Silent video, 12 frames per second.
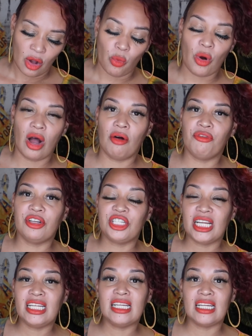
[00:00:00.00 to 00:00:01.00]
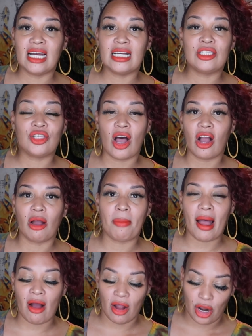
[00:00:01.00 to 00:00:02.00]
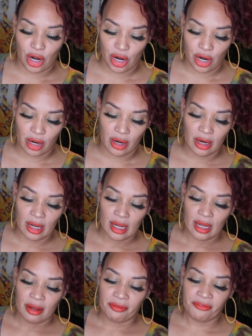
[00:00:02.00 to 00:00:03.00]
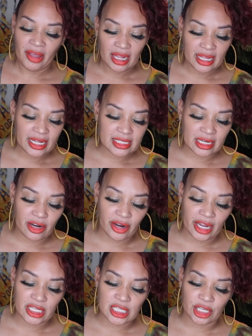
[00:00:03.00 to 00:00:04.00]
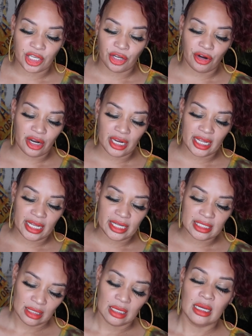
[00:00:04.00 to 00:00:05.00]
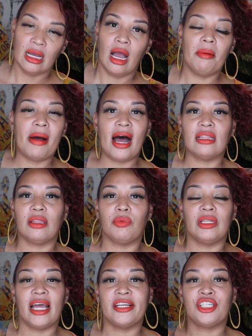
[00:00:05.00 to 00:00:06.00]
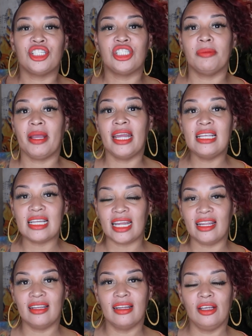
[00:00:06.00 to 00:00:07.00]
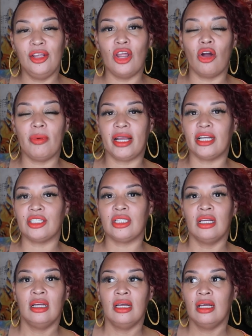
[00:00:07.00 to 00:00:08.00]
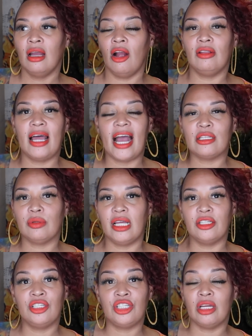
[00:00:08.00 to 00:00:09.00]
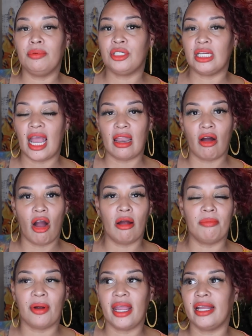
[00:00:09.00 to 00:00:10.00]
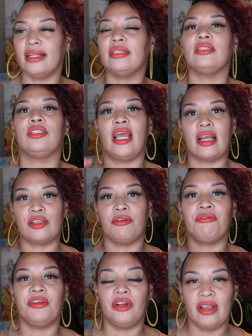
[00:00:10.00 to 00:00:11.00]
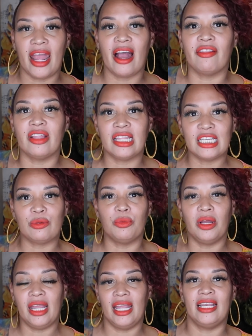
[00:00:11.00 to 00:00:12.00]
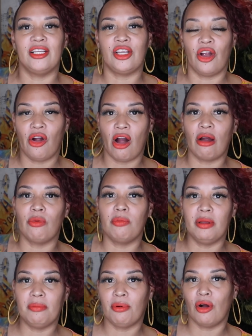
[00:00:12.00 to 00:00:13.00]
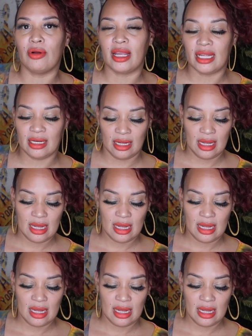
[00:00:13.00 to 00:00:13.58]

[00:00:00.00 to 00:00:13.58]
Well, Virginia does talk about her feelings and her insecurities about the relationship ending, you know, because her last relationship, she had a heartbreak, and that's her fear now, that this will end and her heart will be broken.